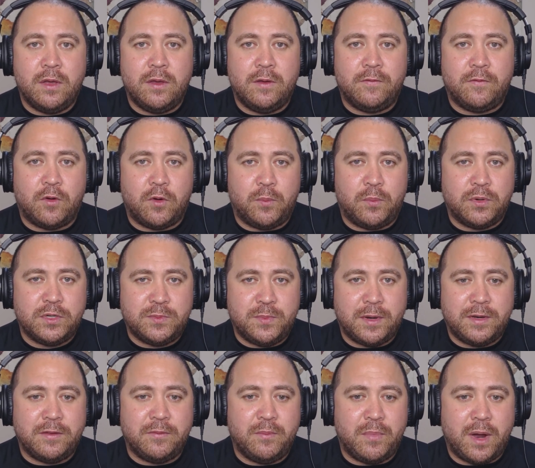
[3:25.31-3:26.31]
for
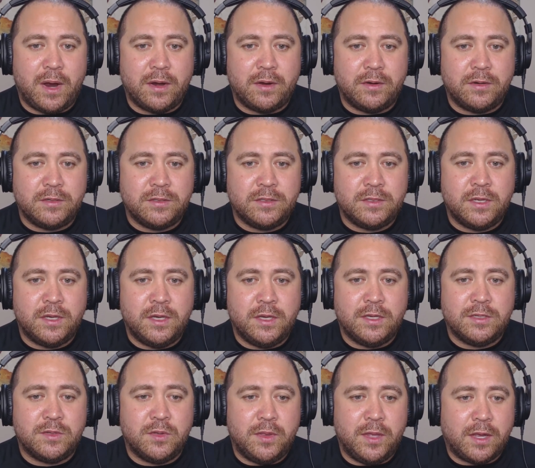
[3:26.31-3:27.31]
prospective buyers
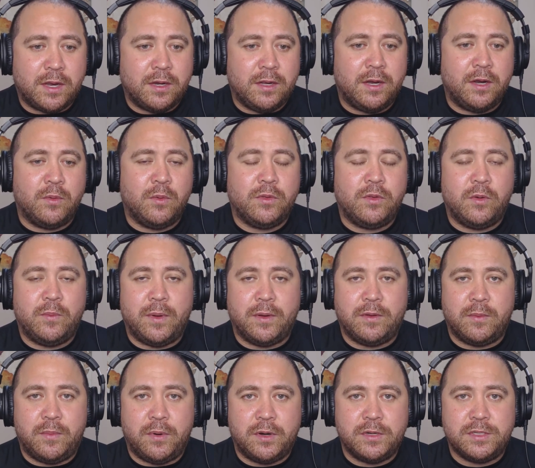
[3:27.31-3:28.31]
so they could hear what they're about
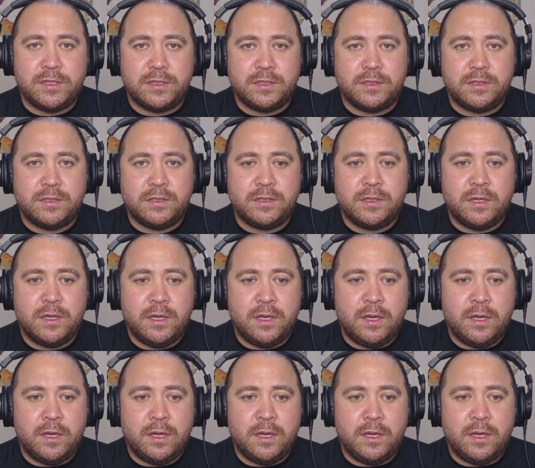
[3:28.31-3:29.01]
to purchase